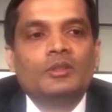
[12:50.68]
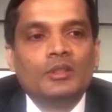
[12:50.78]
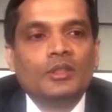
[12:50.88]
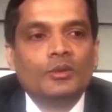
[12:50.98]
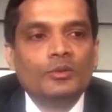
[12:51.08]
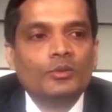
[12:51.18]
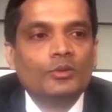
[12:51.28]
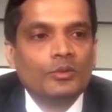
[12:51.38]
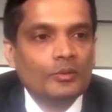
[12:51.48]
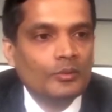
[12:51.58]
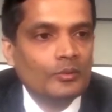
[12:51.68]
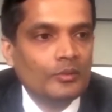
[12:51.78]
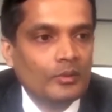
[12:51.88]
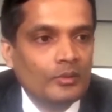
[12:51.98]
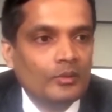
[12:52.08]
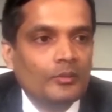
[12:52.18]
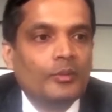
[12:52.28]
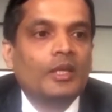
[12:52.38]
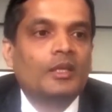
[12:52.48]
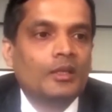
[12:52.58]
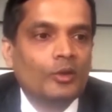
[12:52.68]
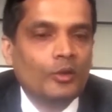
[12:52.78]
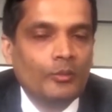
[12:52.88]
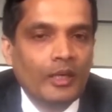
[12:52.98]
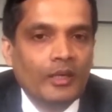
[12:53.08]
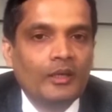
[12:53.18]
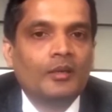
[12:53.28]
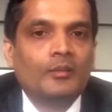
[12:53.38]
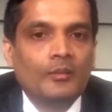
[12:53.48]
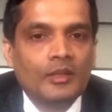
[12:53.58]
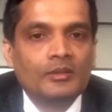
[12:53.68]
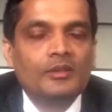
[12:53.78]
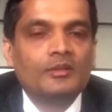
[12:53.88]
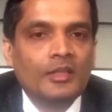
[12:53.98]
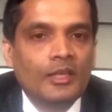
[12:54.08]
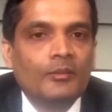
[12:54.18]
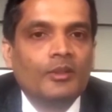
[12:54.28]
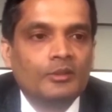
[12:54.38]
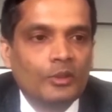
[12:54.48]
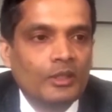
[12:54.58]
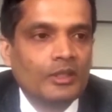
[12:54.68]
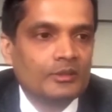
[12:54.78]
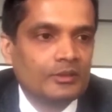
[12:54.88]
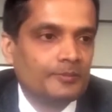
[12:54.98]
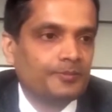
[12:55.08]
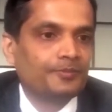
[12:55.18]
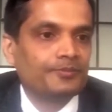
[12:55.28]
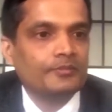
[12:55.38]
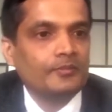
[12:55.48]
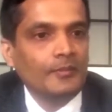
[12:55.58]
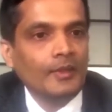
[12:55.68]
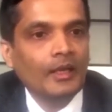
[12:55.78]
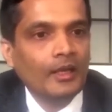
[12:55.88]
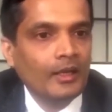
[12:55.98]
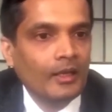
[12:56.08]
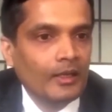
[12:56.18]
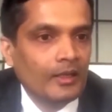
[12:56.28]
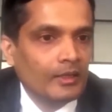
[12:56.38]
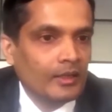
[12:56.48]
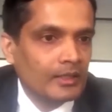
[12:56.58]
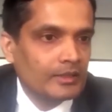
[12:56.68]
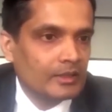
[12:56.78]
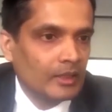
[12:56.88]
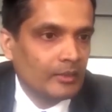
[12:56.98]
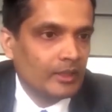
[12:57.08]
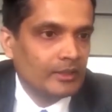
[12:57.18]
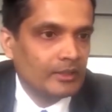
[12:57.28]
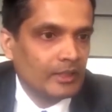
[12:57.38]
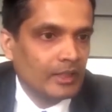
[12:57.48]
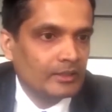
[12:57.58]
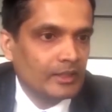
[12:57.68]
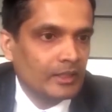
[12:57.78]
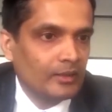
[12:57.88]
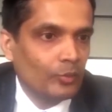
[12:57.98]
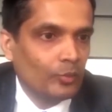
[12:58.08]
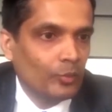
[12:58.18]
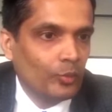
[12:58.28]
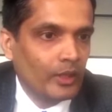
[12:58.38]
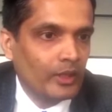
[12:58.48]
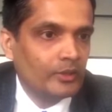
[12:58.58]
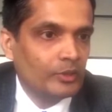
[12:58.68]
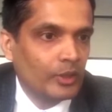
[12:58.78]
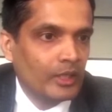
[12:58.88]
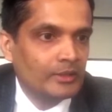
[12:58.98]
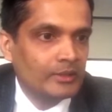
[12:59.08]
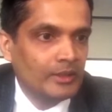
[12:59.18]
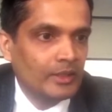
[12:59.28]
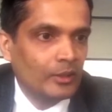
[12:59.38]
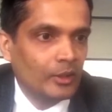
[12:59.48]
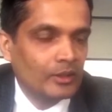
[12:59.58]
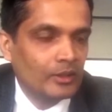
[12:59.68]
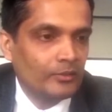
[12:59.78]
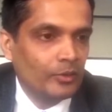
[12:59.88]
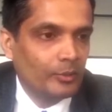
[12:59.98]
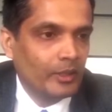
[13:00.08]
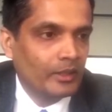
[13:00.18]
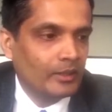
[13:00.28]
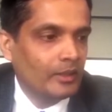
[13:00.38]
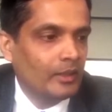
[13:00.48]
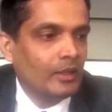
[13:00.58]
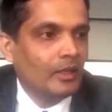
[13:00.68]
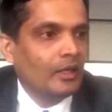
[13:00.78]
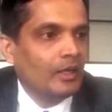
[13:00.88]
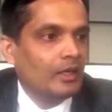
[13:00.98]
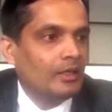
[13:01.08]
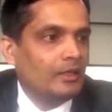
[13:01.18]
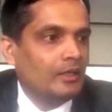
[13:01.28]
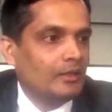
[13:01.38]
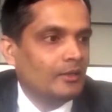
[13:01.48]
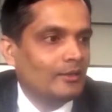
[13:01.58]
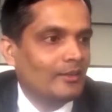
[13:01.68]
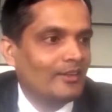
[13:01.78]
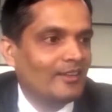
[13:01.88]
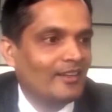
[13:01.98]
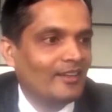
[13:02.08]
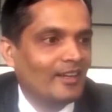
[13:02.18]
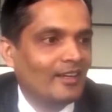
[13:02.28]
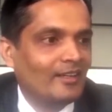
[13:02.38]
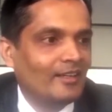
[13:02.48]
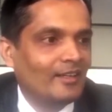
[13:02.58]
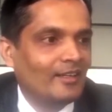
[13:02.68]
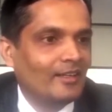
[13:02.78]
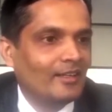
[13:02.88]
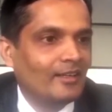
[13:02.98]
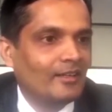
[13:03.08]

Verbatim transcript: because it moves every single joint in the neck and back as well as the limbs you know there is no other exercise. I think the next closest to uh, yoga is swimming. Other than that, say you go for a